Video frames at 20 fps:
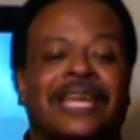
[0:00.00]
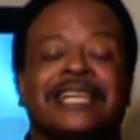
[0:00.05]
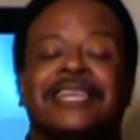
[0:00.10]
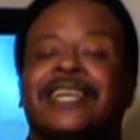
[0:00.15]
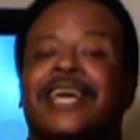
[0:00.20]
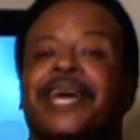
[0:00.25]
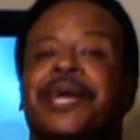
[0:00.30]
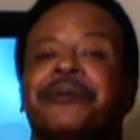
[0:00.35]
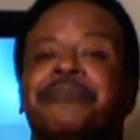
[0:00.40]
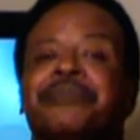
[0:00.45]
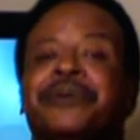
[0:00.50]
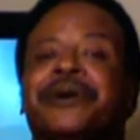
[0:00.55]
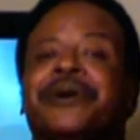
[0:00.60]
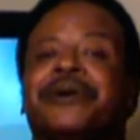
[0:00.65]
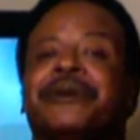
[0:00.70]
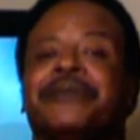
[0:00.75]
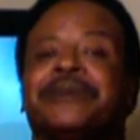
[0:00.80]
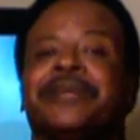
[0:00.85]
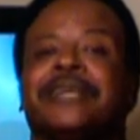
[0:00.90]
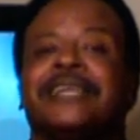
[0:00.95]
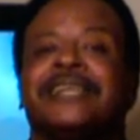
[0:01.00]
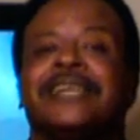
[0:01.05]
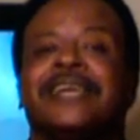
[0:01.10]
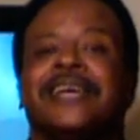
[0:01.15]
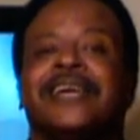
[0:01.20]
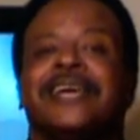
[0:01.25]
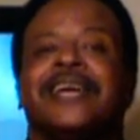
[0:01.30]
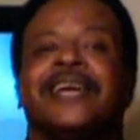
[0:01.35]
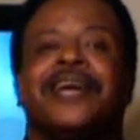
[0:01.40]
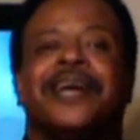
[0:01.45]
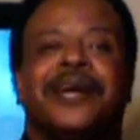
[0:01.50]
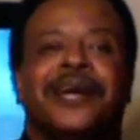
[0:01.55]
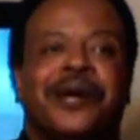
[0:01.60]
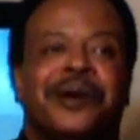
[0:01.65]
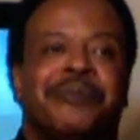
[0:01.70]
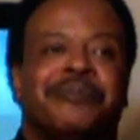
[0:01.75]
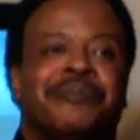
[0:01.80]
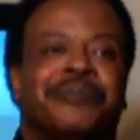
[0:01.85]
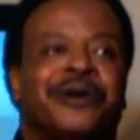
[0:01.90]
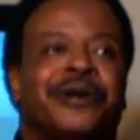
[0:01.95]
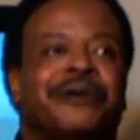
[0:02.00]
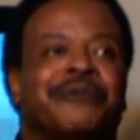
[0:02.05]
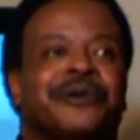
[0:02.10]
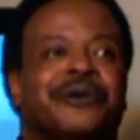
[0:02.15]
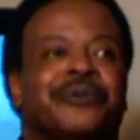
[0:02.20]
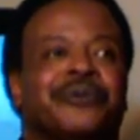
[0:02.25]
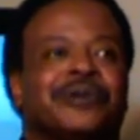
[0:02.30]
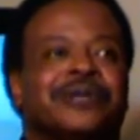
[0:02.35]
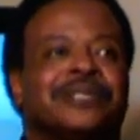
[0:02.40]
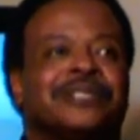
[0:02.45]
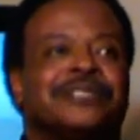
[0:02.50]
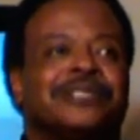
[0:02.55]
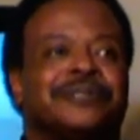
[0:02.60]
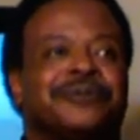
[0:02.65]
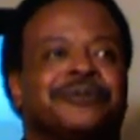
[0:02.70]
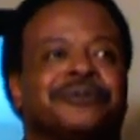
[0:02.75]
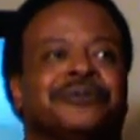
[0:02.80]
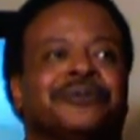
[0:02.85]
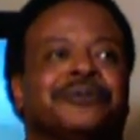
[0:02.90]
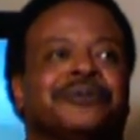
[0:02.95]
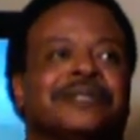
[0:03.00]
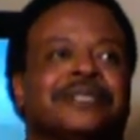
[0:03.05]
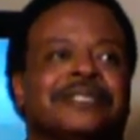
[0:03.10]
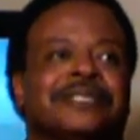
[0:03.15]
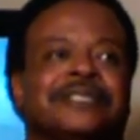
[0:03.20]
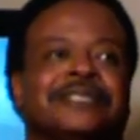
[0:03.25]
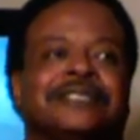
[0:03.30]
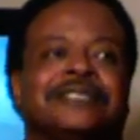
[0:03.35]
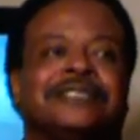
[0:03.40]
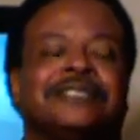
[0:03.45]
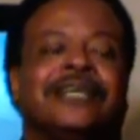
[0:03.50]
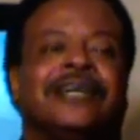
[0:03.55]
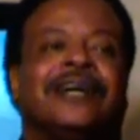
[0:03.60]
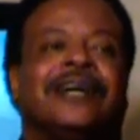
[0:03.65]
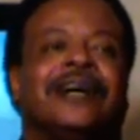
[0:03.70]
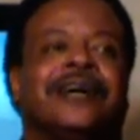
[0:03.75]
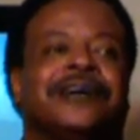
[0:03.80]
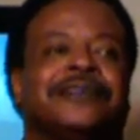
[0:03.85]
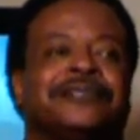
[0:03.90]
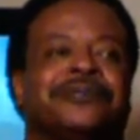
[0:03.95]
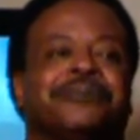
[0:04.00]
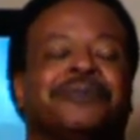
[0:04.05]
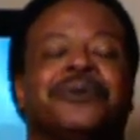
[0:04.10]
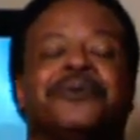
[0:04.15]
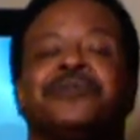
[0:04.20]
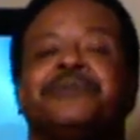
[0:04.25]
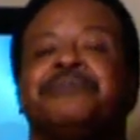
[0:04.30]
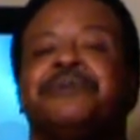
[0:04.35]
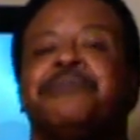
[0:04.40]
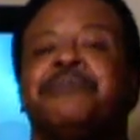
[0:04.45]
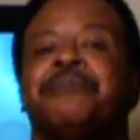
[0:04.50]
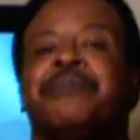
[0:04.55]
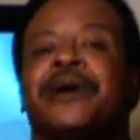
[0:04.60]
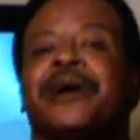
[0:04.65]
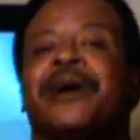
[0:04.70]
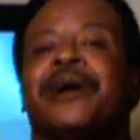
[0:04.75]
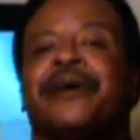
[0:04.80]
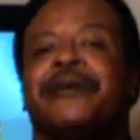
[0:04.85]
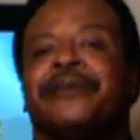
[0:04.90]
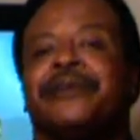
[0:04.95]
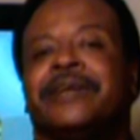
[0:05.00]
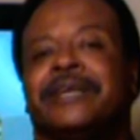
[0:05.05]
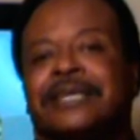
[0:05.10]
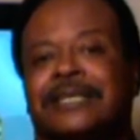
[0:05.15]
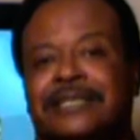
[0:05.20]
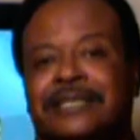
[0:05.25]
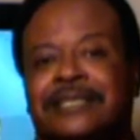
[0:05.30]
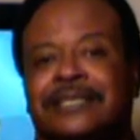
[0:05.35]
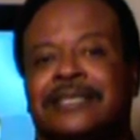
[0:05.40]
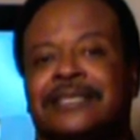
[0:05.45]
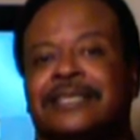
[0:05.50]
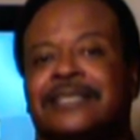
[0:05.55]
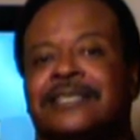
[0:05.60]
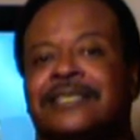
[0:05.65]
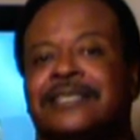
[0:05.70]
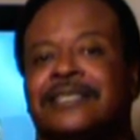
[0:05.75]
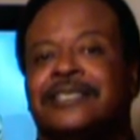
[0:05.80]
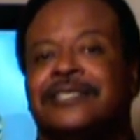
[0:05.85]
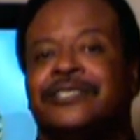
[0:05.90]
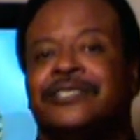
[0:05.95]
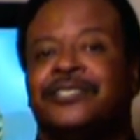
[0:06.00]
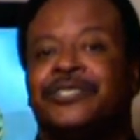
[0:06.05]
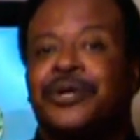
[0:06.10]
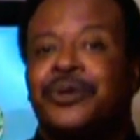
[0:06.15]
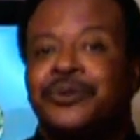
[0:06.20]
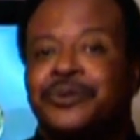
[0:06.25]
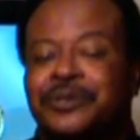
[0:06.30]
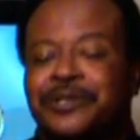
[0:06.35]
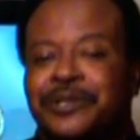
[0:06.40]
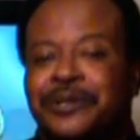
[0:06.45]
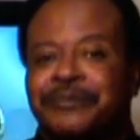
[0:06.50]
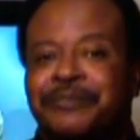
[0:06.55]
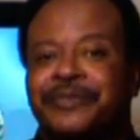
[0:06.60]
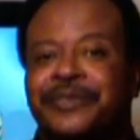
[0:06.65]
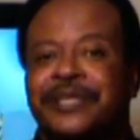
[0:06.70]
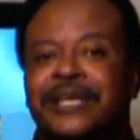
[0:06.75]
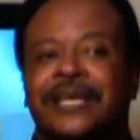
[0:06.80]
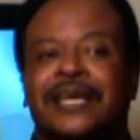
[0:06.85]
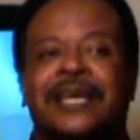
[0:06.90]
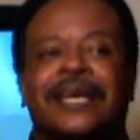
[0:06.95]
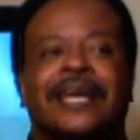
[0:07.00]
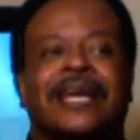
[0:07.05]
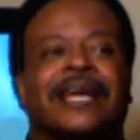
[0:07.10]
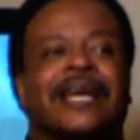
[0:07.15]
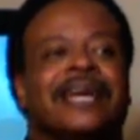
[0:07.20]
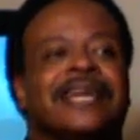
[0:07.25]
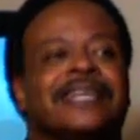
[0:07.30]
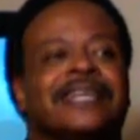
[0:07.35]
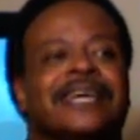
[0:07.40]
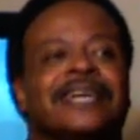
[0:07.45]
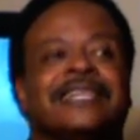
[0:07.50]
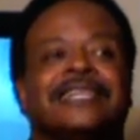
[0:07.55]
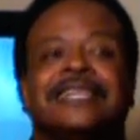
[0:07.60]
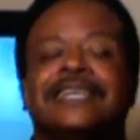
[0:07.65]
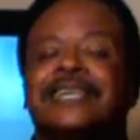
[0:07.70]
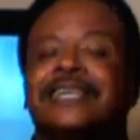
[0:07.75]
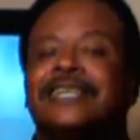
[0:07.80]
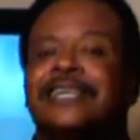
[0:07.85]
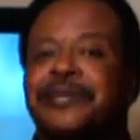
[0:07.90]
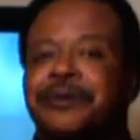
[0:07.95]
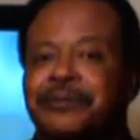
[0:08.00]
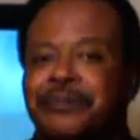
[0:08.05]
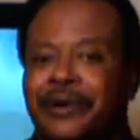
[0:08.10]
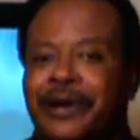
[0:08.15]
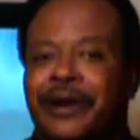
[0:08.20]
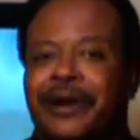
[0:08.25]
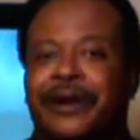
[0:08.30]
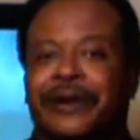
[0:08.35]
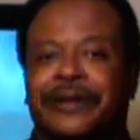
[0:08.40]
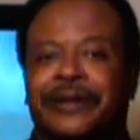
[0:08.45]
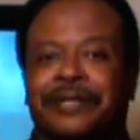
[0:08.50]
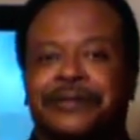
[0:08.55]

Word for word: named Mary. Mary was was uh, supposed to be marrying Joseph, and they did get married.